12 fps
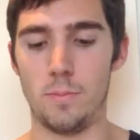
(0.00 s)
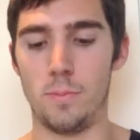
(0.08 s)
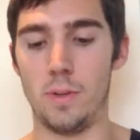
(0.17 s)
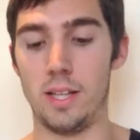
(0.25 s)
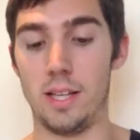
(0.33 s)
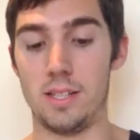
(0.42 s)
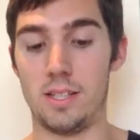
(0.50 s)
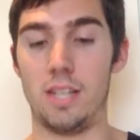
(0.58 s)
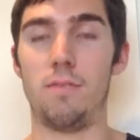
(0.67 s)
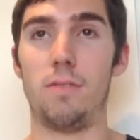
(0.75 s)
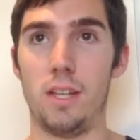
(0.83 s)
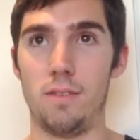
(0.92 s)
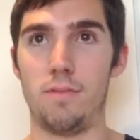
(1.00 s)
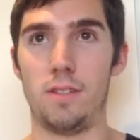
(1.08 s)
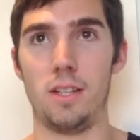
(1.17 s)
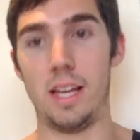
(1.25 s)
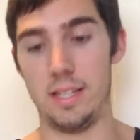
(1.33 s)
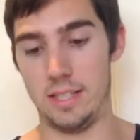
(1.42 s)
but then Steve left
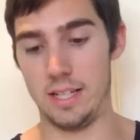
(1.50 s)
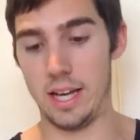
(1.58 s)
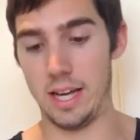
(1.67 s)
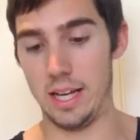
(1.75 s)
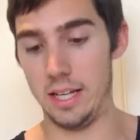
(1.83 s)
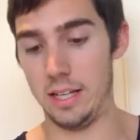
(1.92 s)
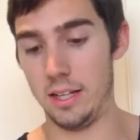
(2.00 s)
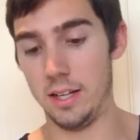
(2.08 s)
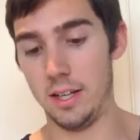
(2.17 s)
and they stayed.